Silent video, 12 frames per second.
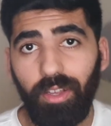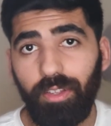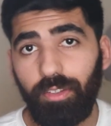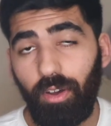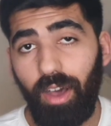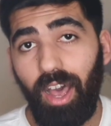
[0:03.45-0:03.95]

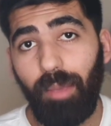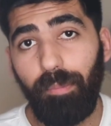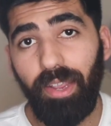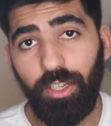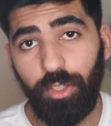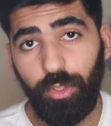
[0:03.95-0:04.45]
So I
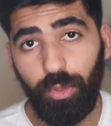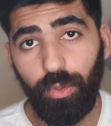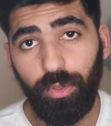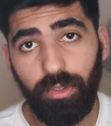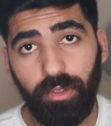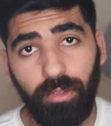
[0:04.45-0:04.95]
made a
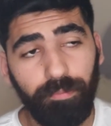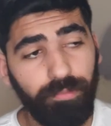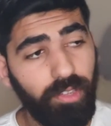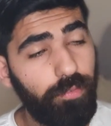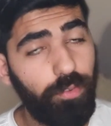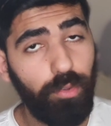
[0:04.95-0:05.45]
short
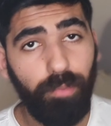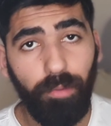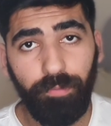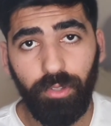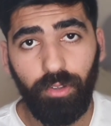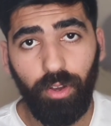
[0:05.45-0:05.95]
a few
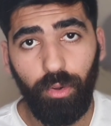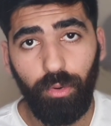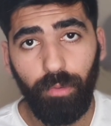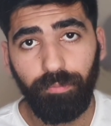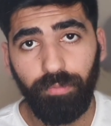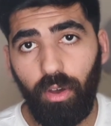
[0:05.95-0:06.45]
months ago
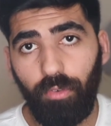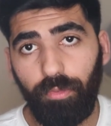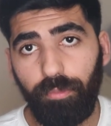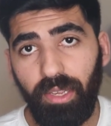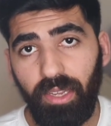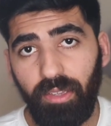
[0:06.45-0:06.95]
of
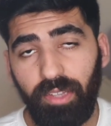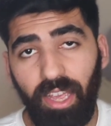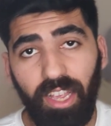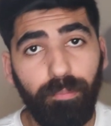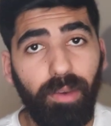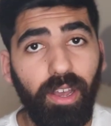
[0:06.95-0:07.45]
me
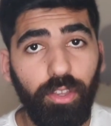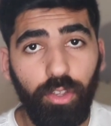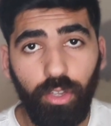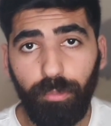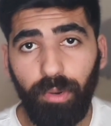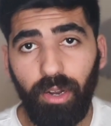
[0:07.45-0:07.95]
taking my
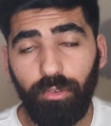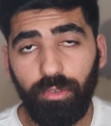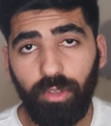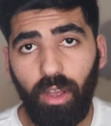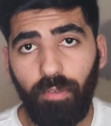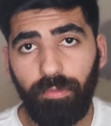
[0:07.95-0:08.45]

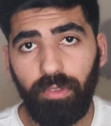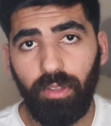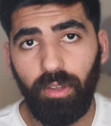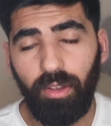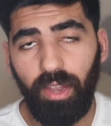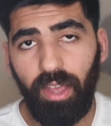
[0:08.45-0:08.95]
unibrows
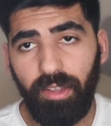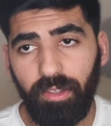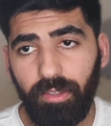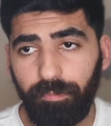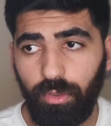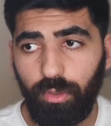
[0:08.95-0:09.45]
after
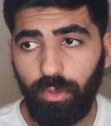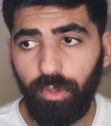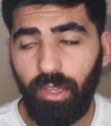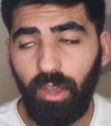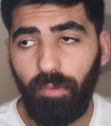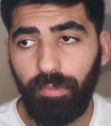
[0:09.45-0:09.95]
doing
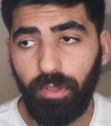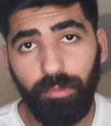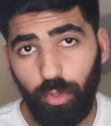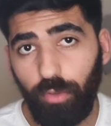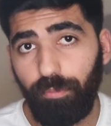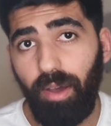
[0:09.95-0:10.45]
it after
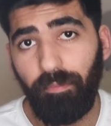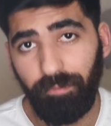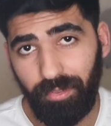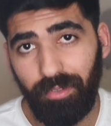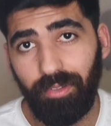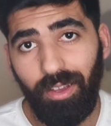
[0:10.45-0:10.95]
2
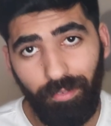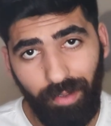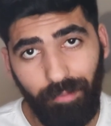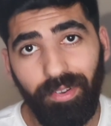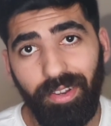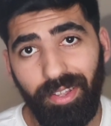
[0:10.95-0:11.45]
months of
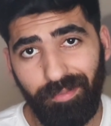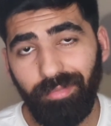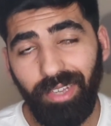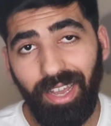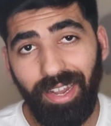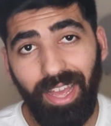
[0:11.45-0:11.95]
having it,
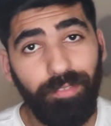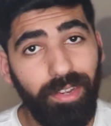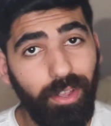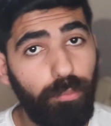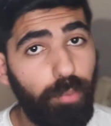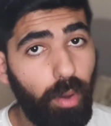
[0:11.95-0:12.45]
and that
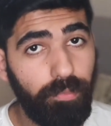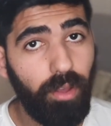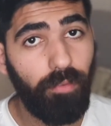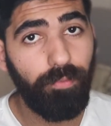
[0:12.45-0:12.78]
video popped up